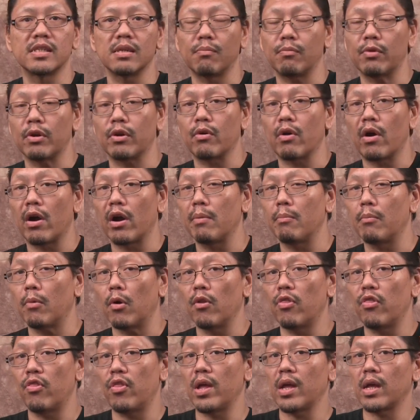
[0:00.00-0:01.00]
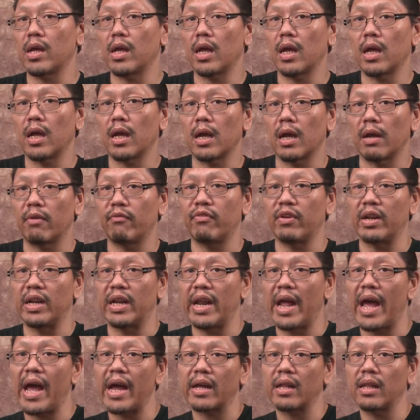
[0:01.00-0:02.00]
Some require more thinking and
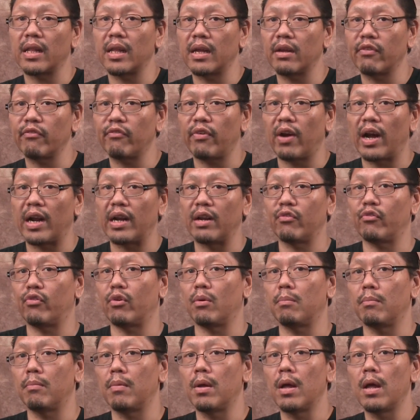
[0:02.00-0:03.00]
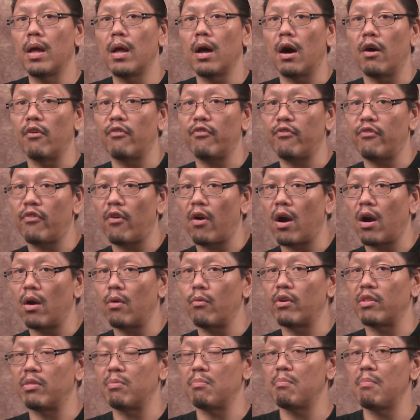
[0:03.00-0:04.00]
finagling, fighting from afar
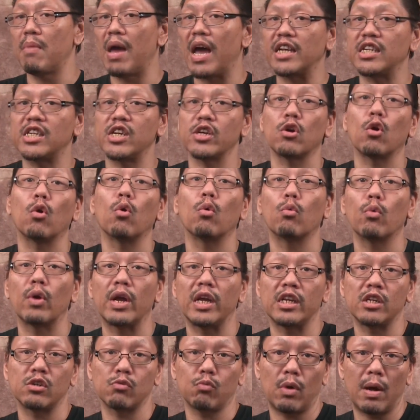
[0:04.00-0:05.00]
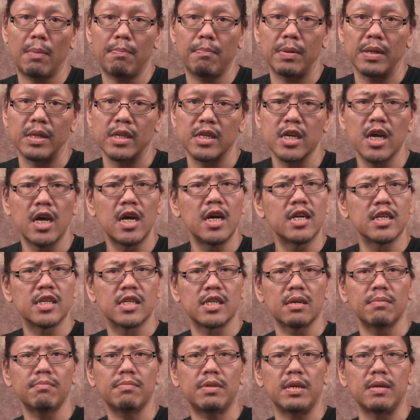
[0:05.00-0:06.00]
with magic or ranged weapons.
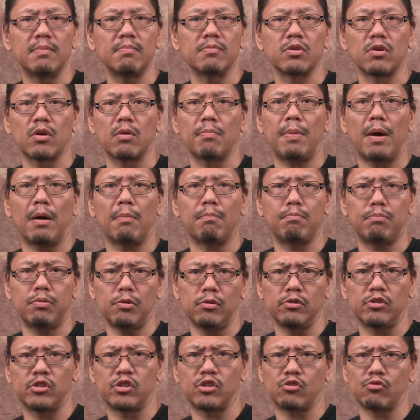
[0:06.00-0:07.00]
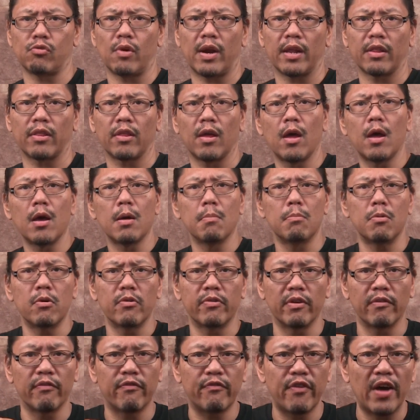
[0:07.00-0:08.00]
Some teams are about brute strength,
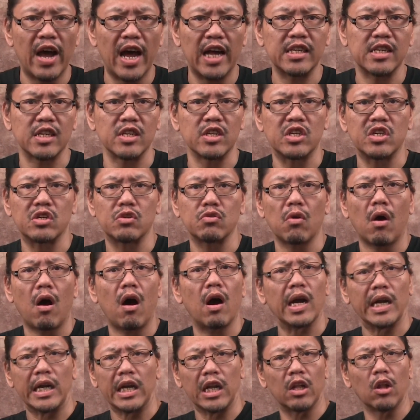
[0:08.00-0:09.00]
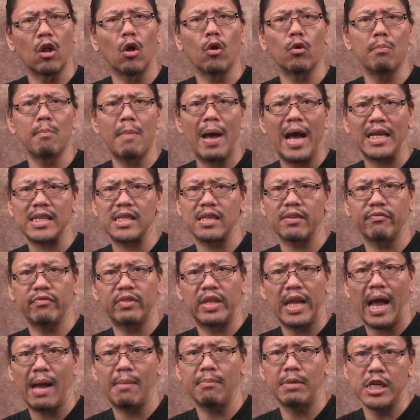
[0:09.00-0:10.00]
moving fast and strong and load massive
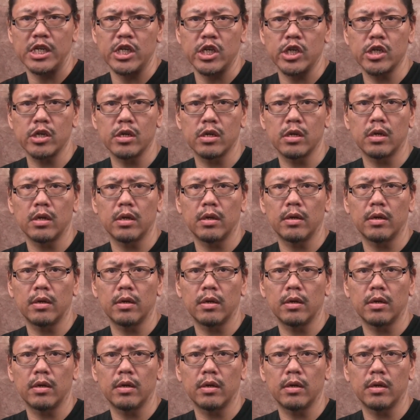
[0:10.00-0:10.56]
damage.